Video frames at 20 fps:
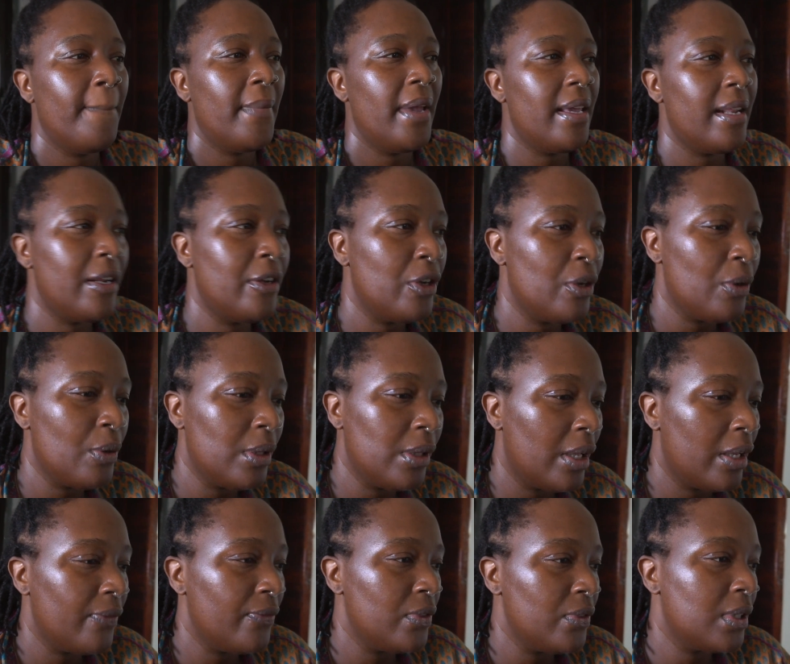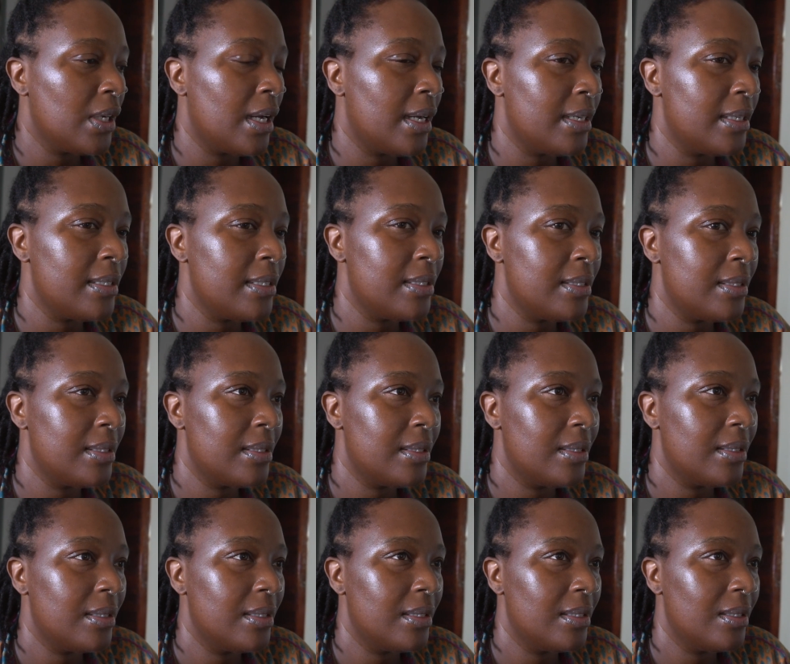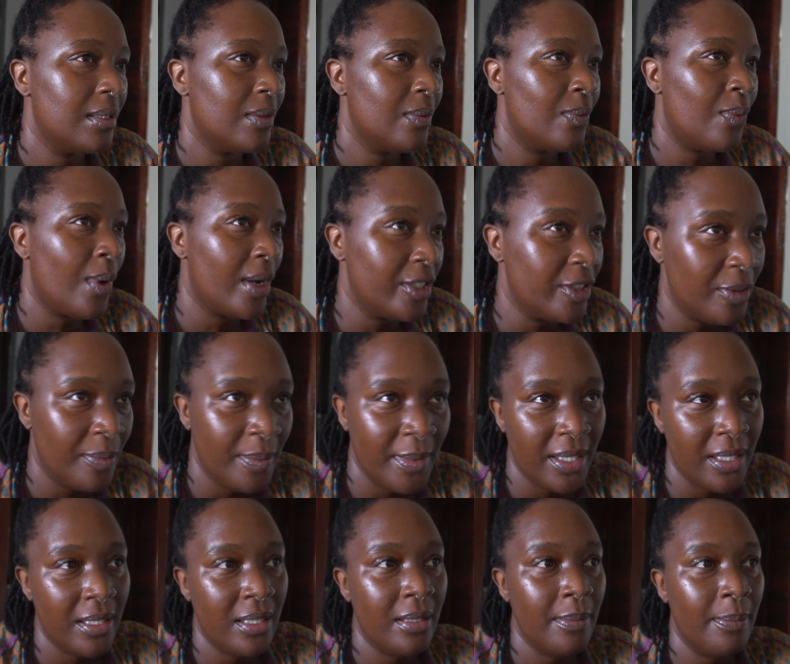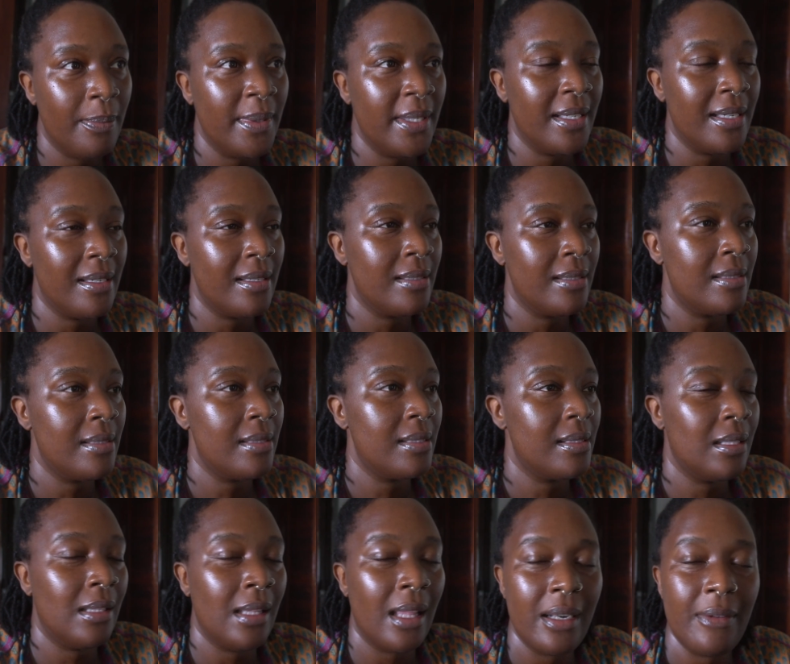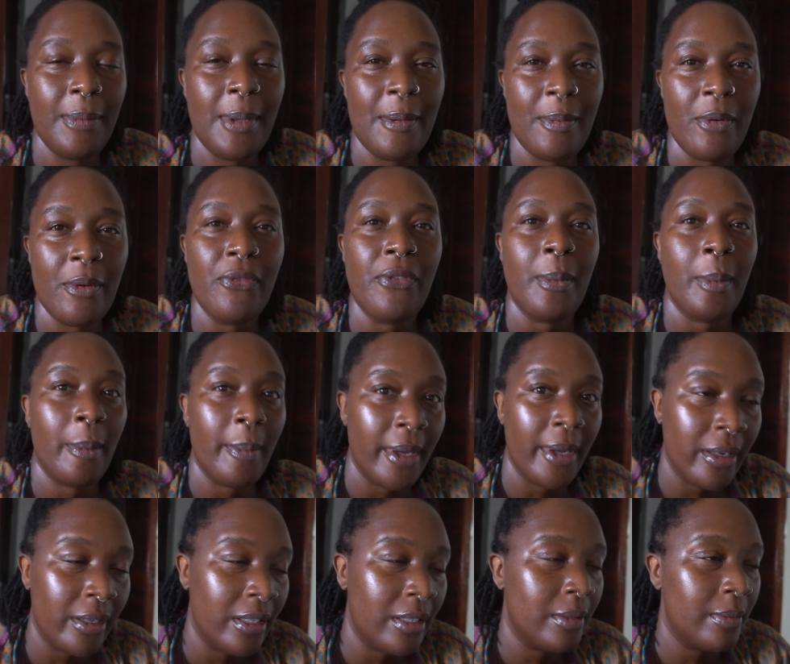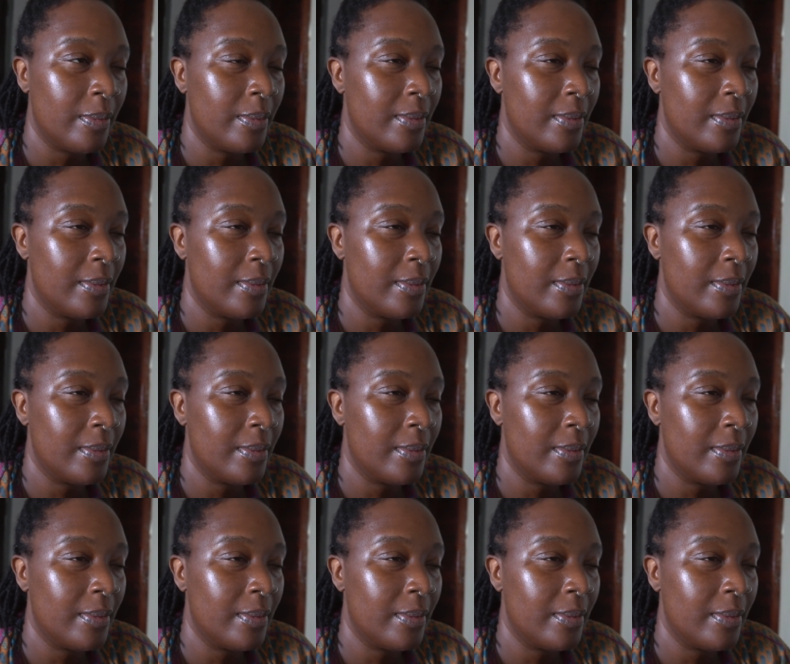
And I know a lot of you guys watch me because a lot of people from America